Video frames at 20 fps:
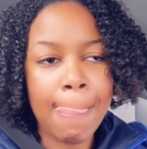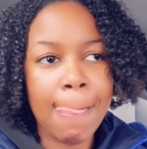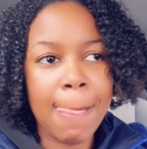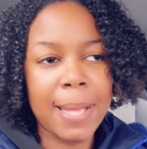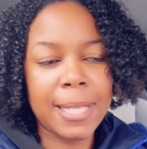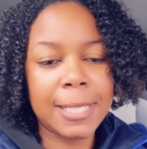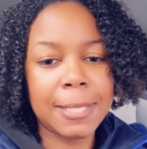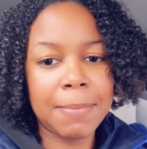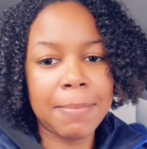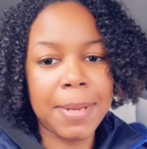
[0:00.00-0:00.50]

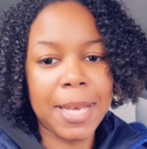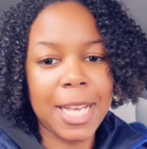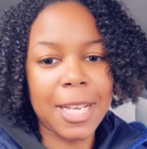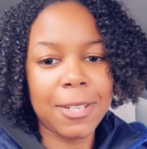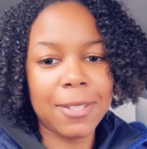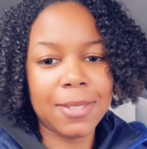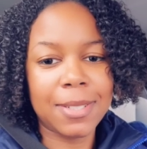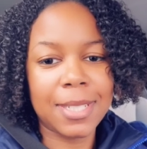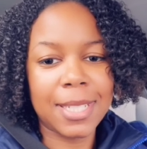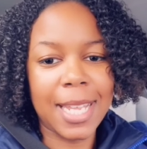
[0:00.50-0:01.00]
It's
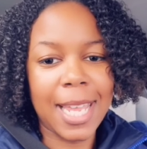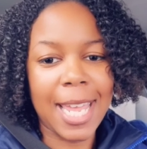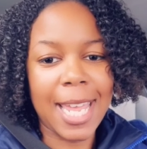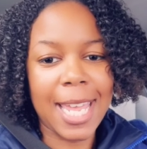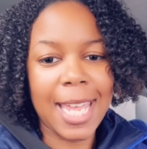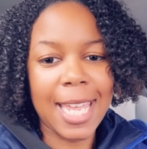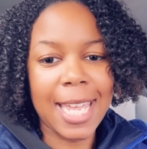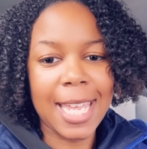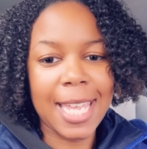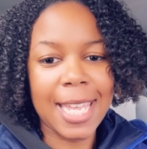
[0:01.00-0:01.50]
about
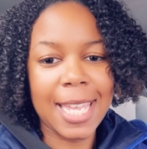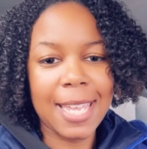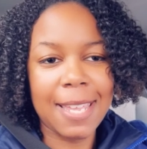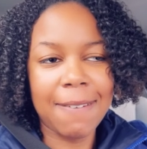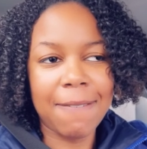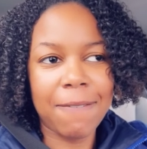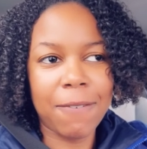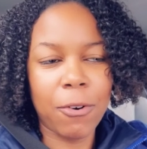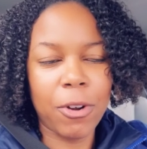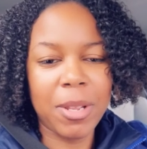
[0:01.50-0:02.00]
a
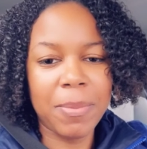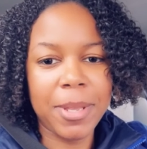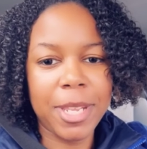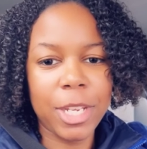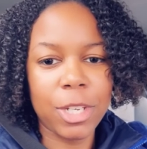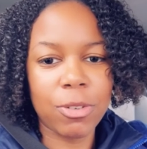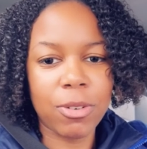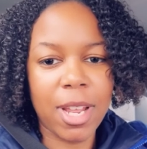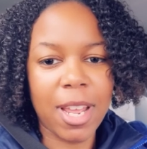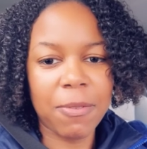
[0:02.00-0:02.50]
40-minute
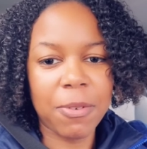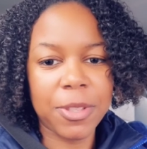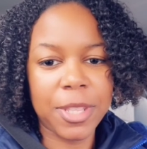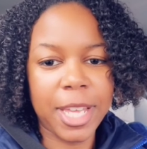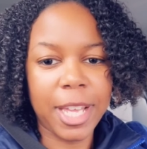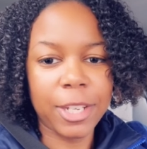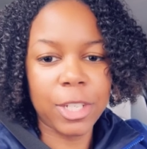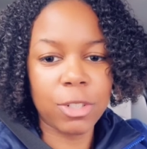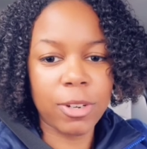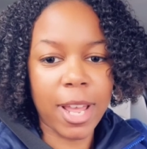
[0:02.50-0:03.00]
drive
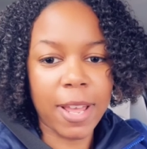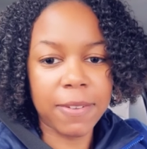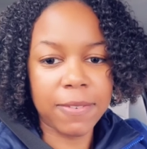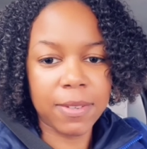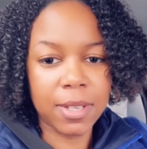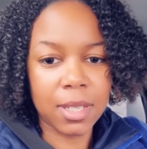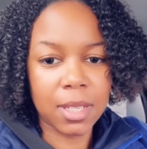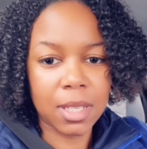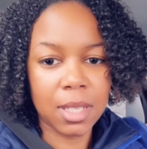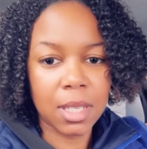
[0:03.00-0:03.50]
without
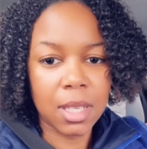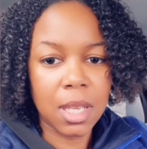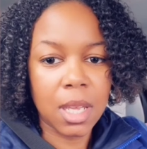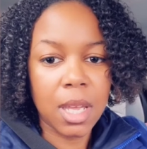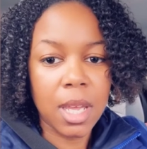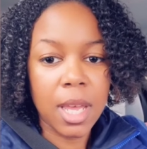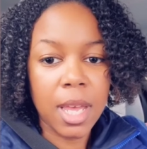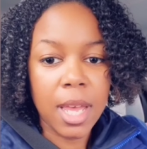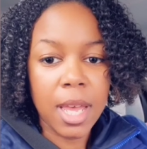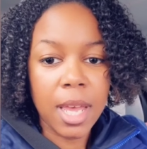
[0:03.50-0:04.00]
traffic.
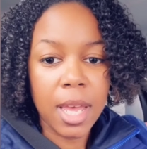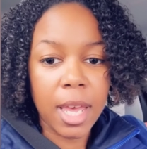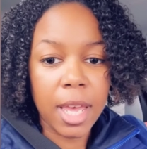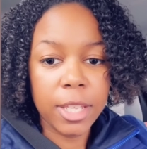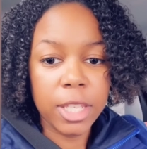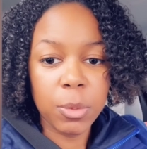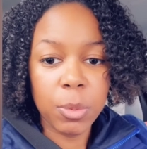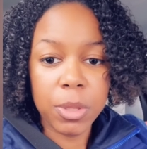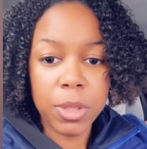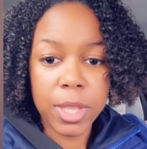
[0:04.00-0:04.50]

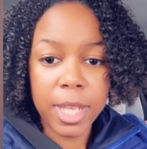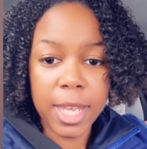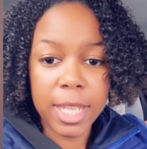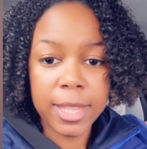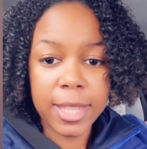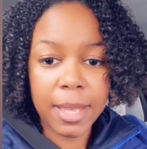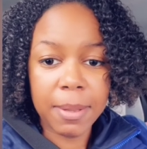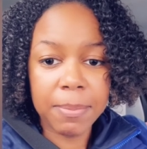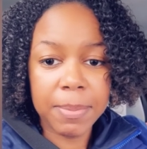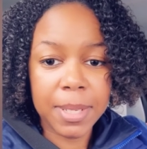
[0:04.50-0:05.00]
And you would think
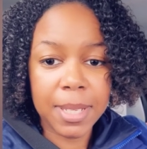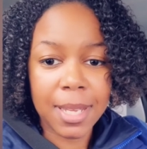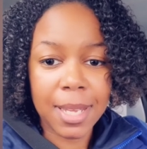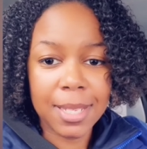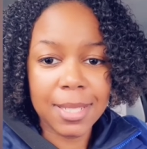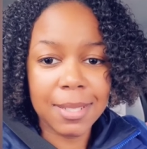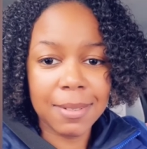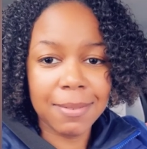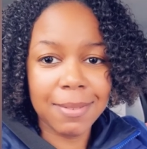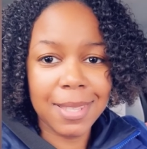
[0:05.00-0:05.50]
that
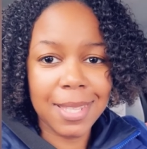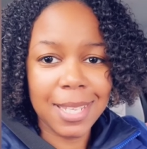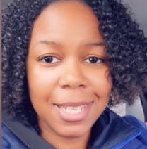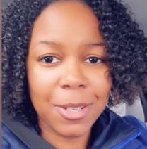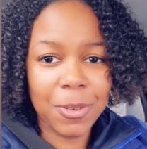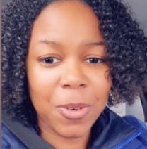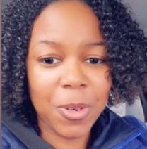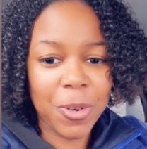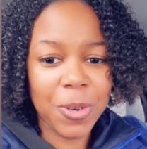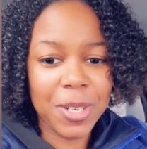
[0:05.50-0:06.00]
because of the
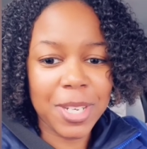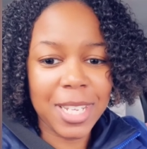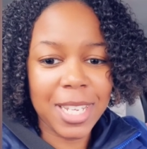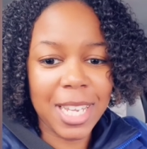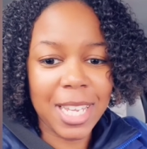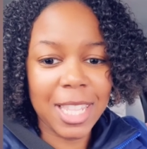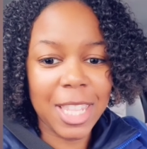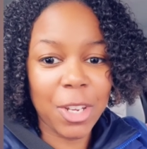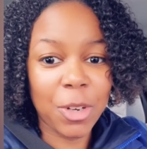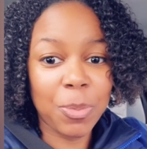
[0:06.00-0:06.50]

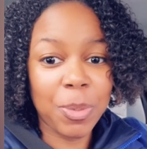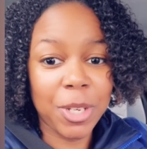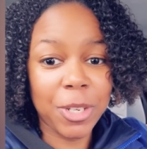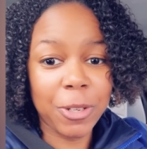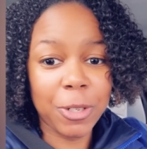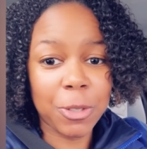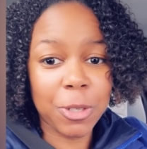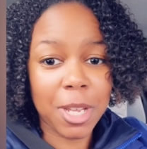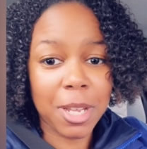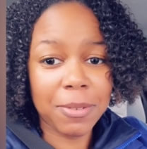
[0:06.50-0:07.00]
quarantine, there'd be no
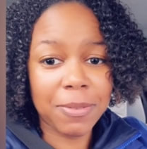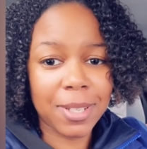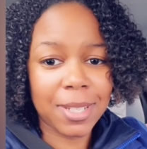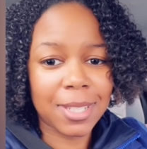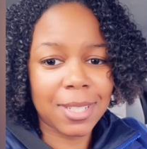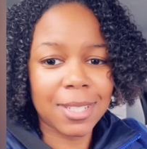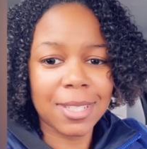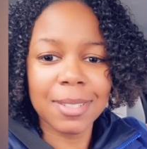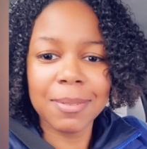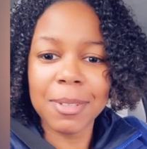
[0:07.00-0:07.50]

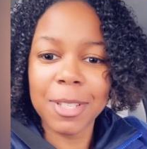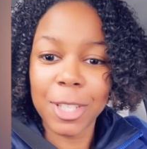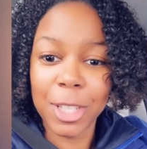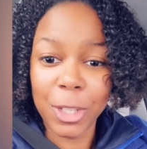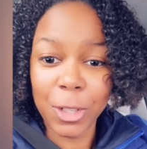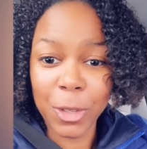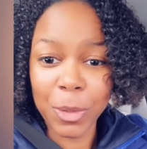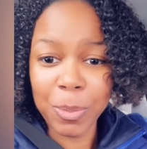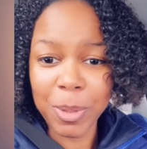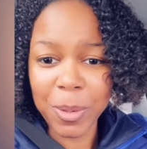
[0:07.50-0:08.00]
traffic.
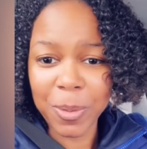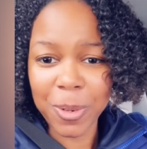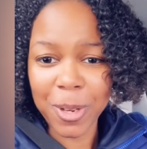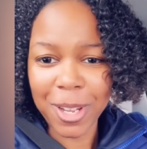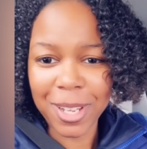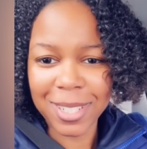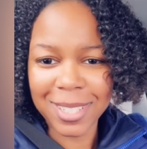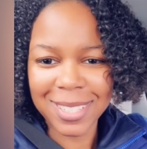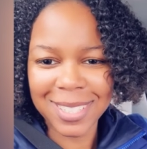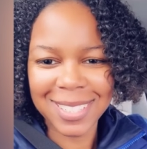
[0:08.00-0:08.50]
You'd be
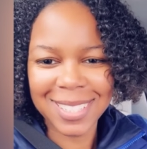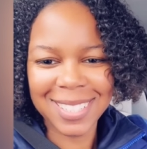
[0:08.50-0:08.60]
wrong.